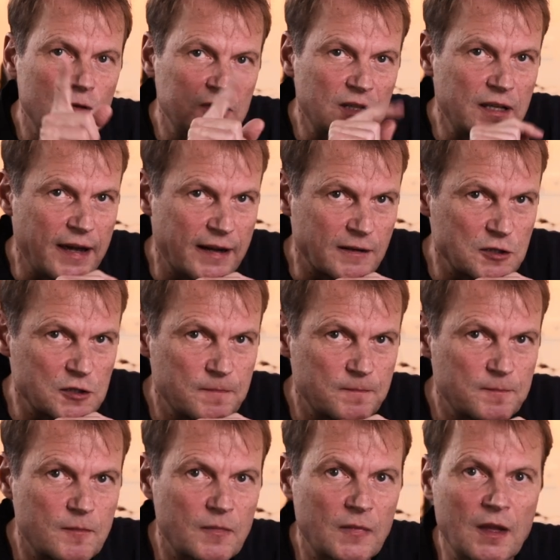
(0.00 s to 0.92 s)
one catch.
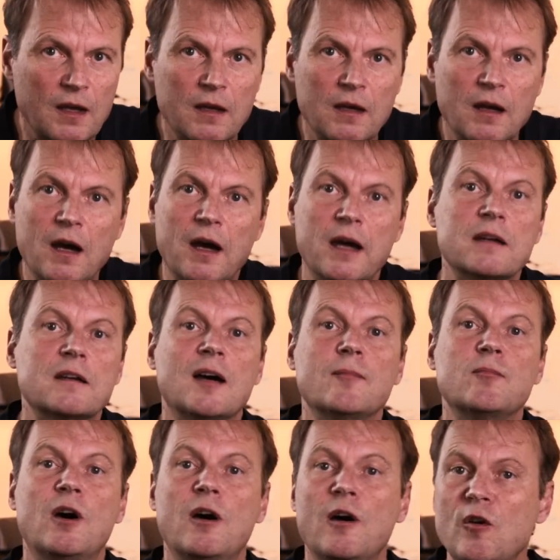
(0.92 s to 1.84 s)
I
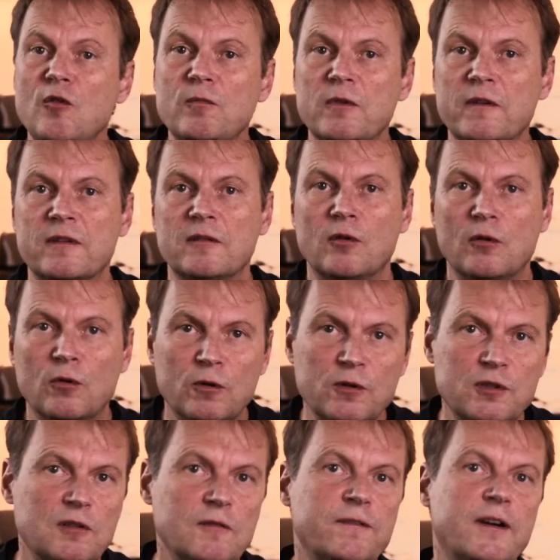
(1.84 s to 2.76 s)
come home with an
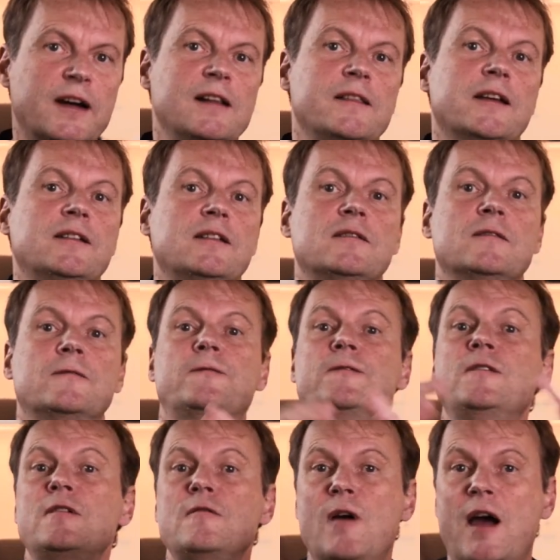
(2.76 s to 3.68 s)
audio file that is a
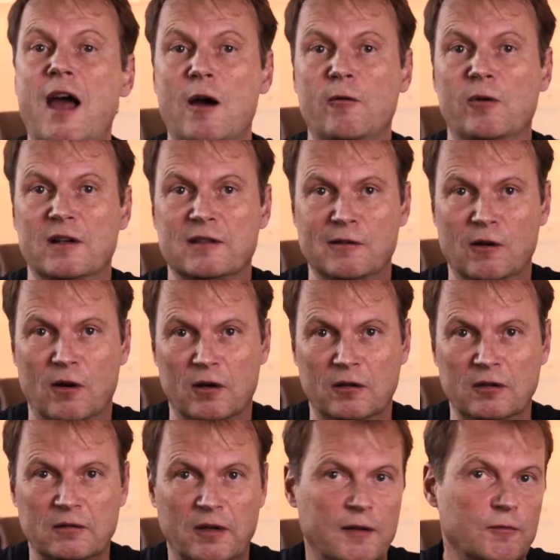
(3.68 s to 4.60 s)
few hours
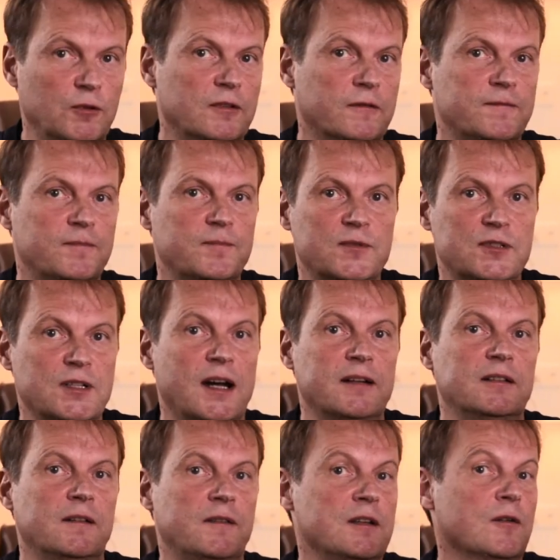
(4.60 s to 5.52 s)
long. I would have
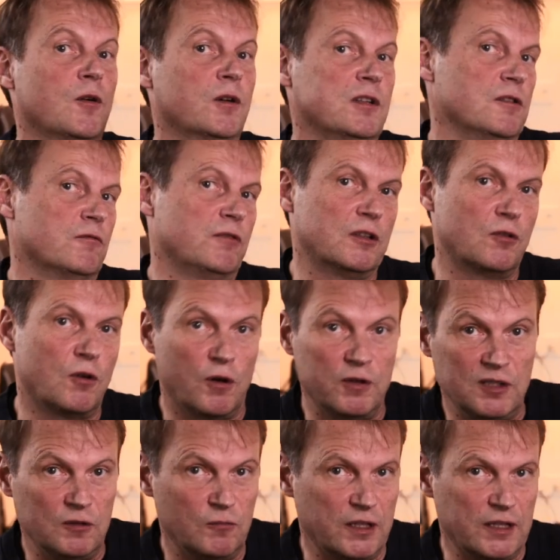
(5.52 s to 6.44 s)
started the audio
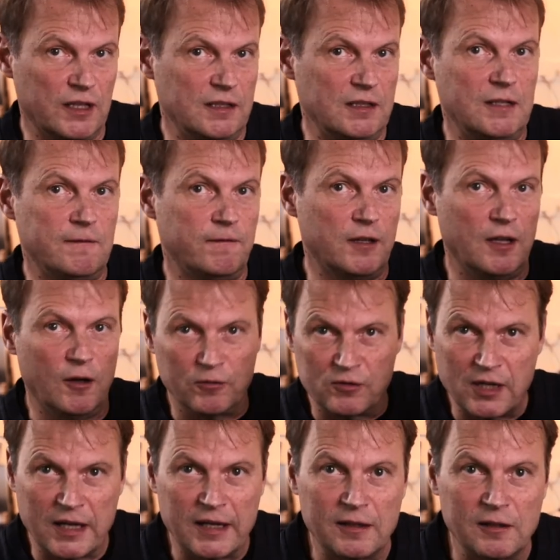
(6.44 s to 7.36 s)
recording when I leave the
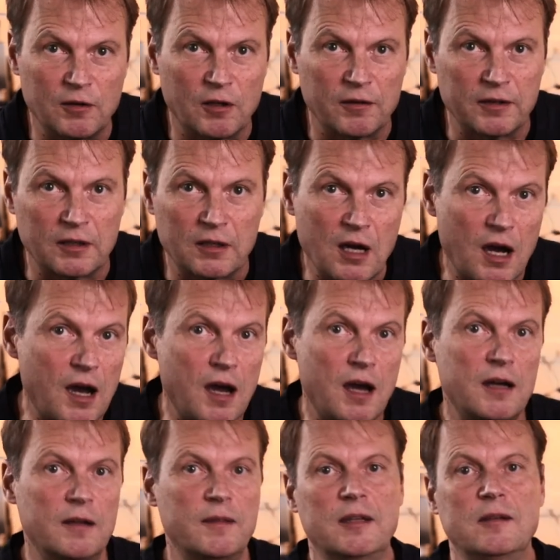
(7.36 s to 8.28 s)
hotel or the
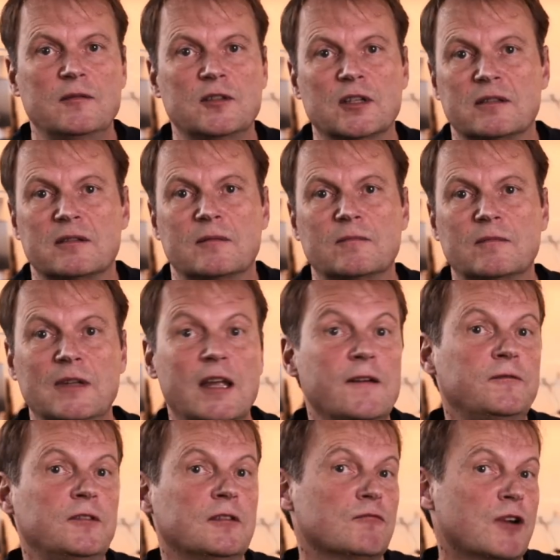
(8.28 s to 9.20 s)
car and then just
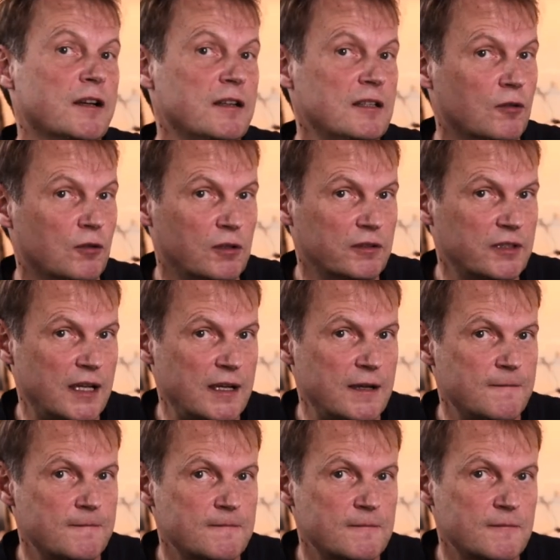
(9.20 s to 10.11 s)
left it running all
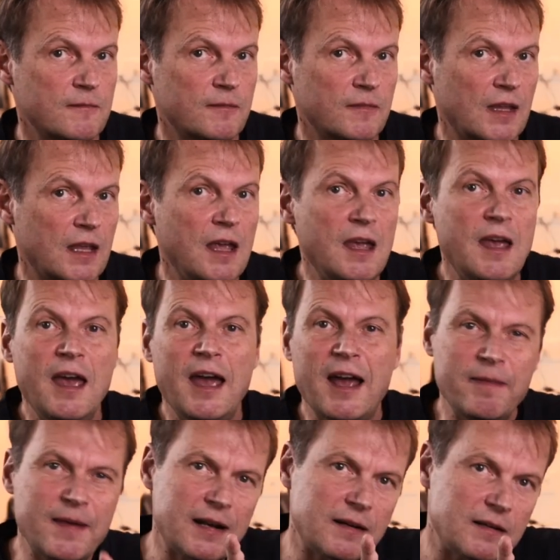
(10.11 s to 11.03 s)
day.
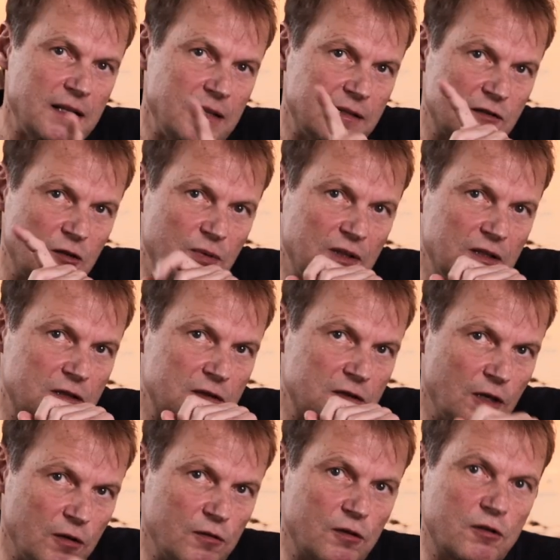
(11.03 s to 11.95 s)
And that needs to be
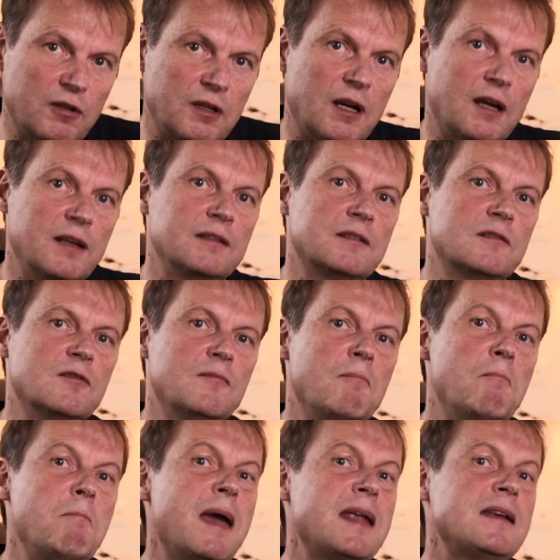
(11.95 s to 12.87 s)
synchronized to
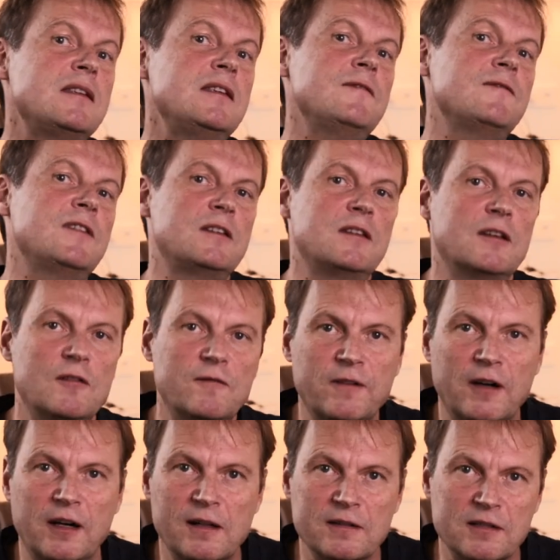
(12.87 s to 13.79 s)
many video
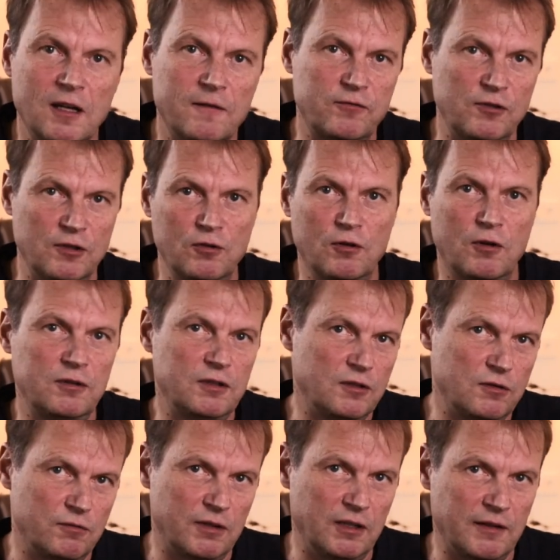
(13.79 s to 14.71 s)
files I've
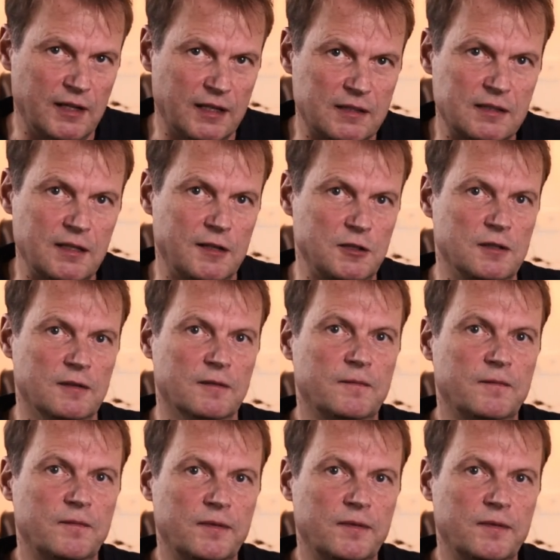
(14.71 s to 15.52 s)
recorded during that session.